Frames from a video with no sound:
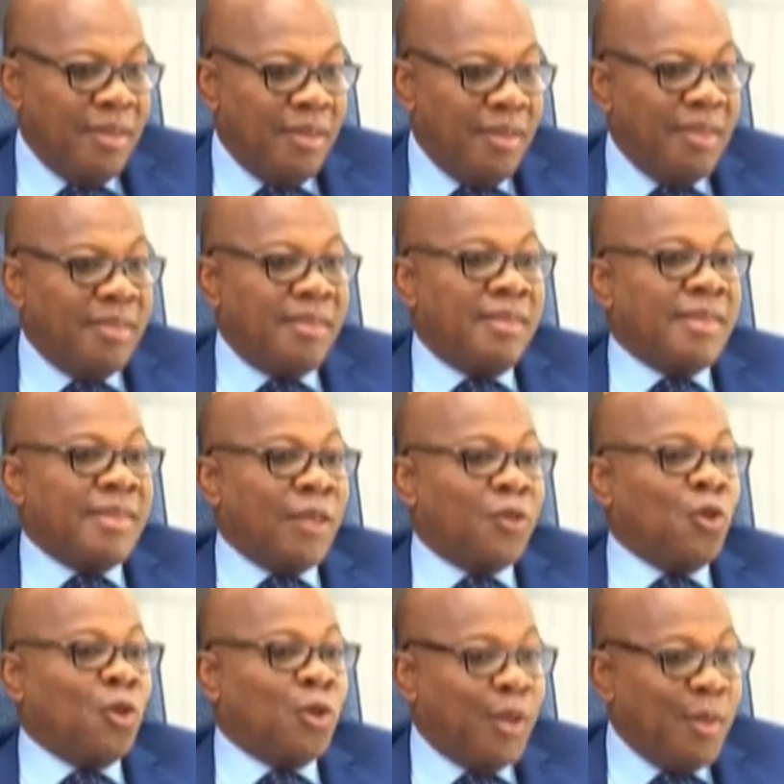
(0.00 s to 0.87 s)
These things are
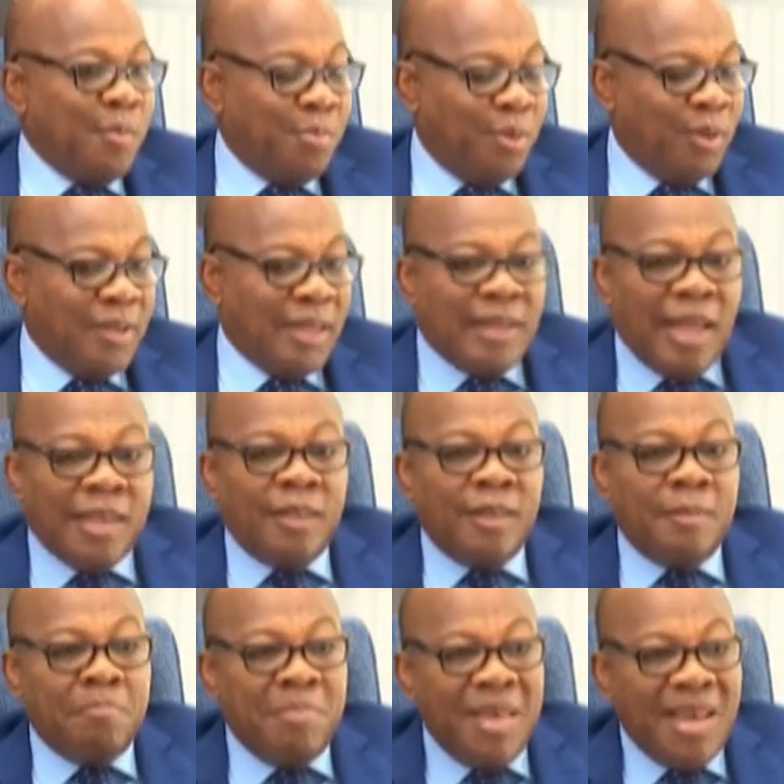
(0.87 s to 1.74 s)
so simple that
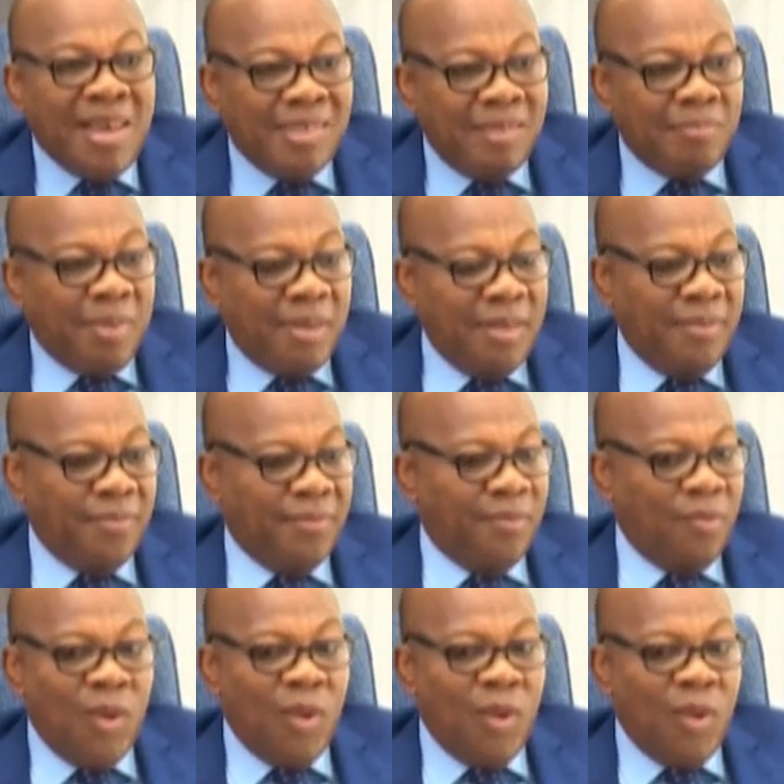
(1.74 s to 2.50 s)
it beggars belief